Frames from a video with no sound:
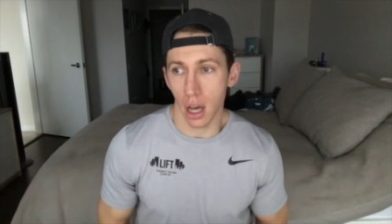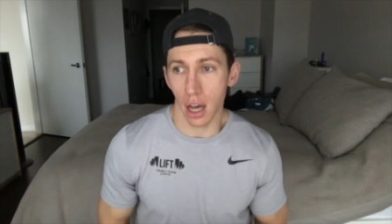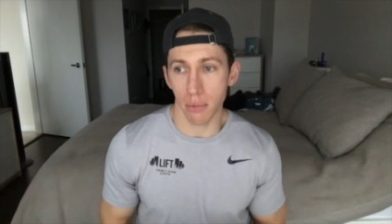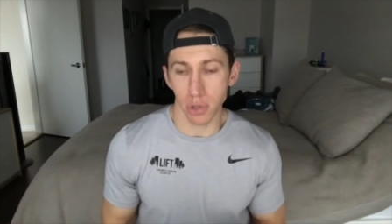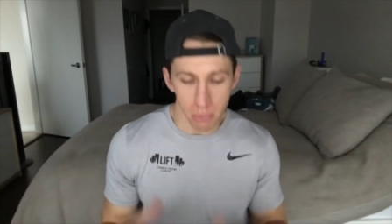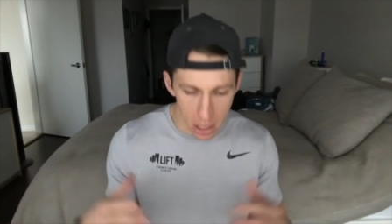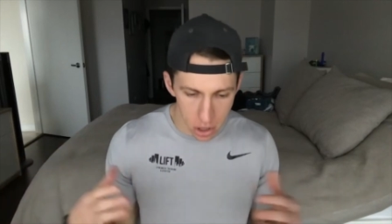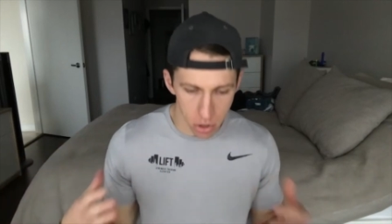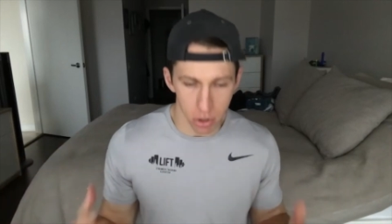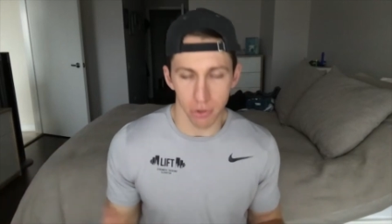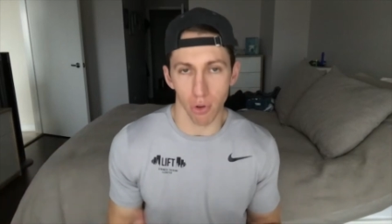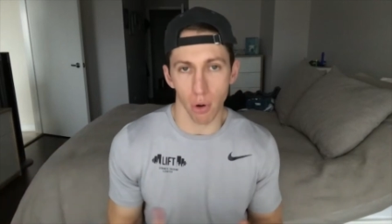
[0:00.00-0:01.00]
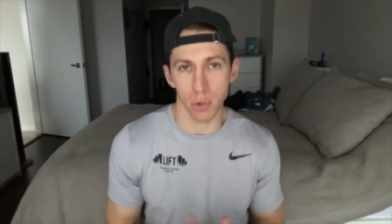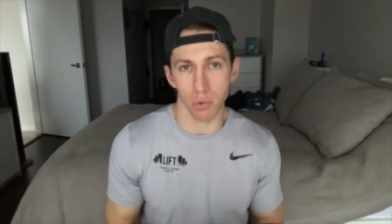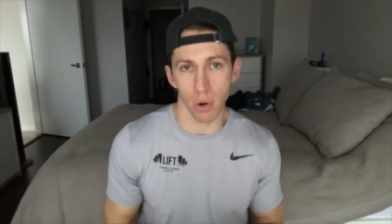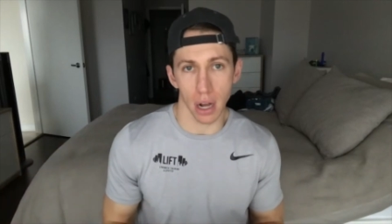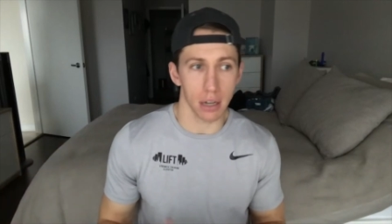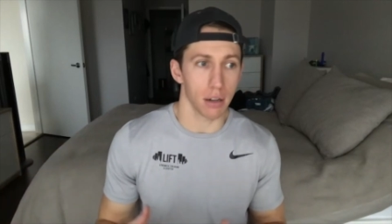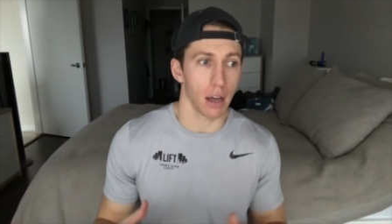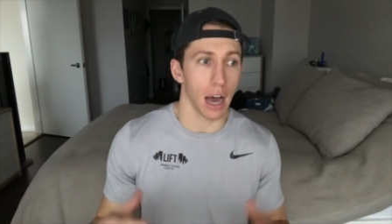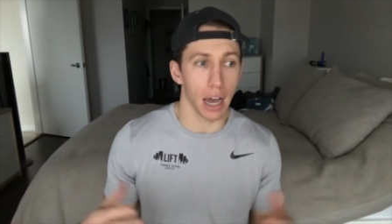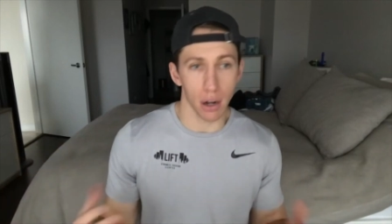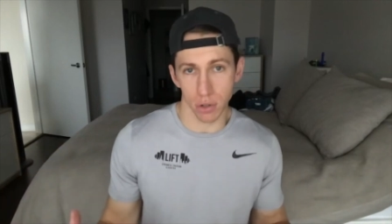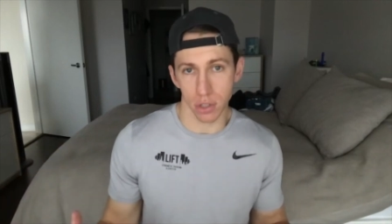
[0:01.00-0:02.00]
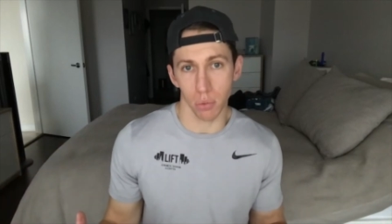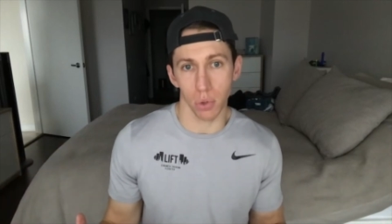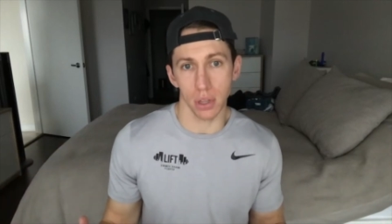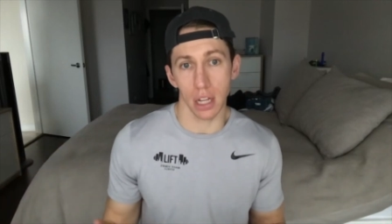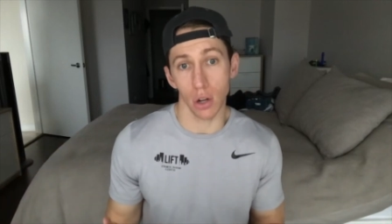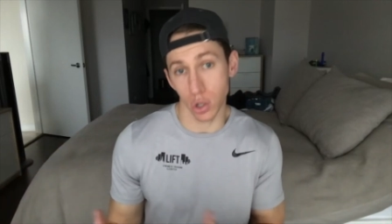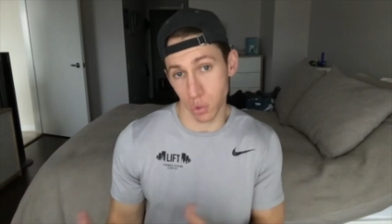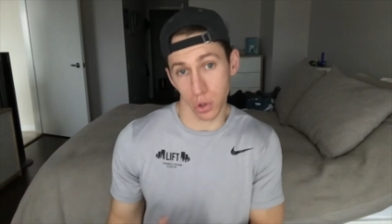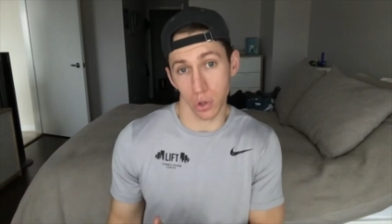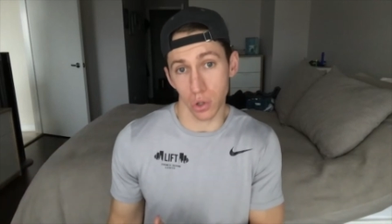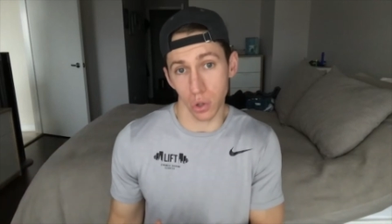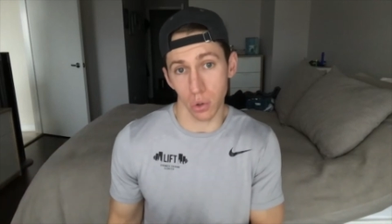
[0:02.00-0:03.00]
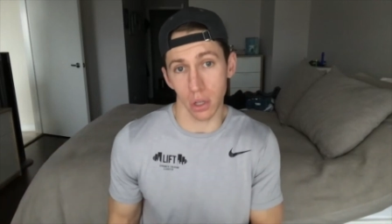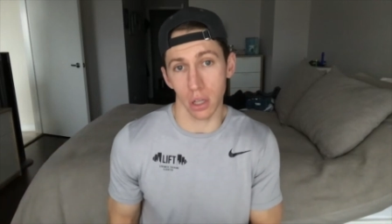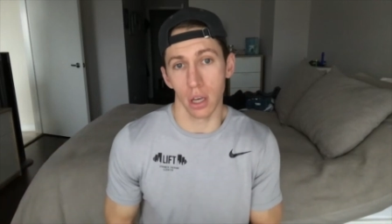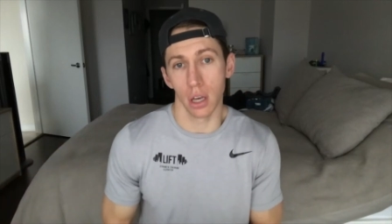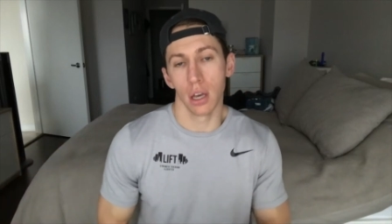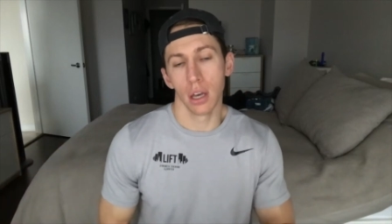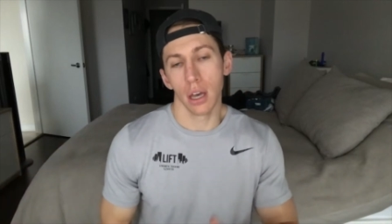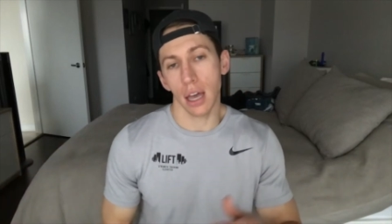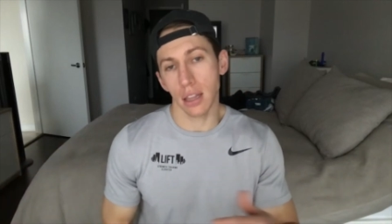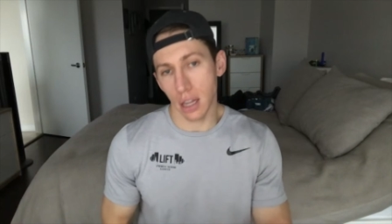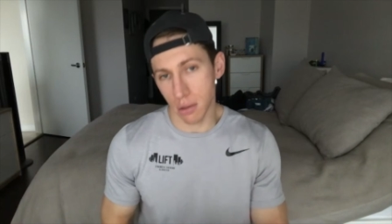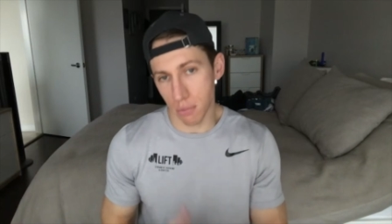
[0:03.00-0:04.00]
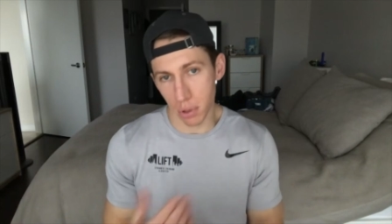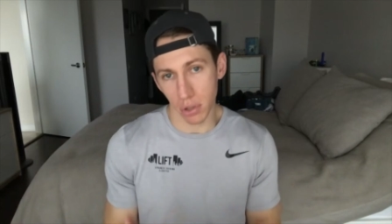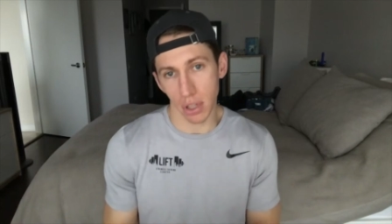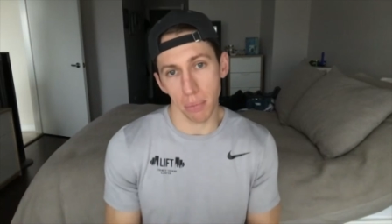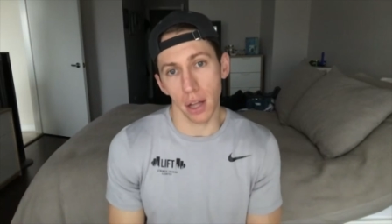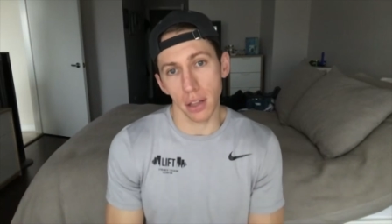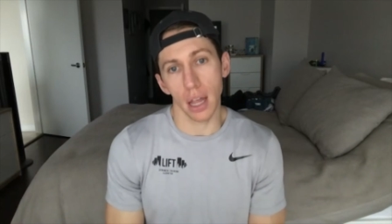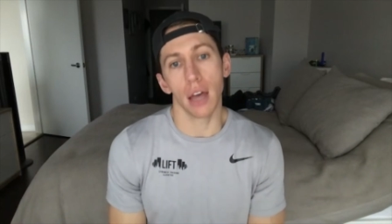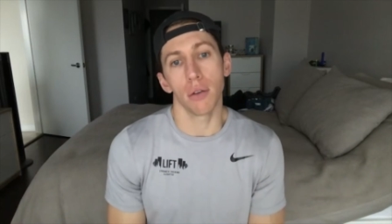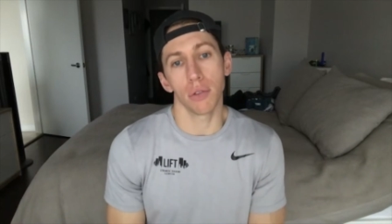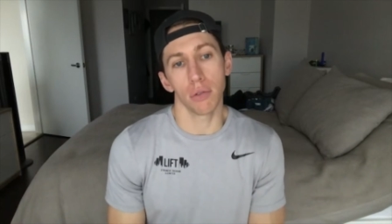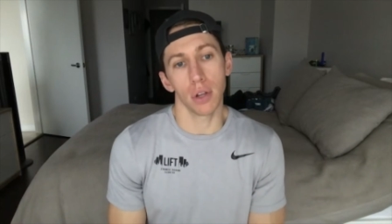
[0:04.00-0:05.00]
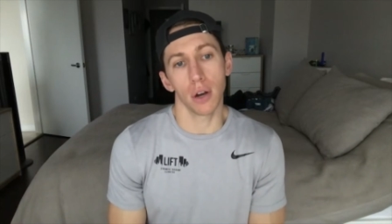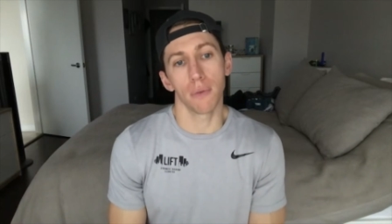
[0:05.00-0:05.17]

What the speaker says: So make sure your form's right, hire someone that knows what they're doing, and then build upon that through there.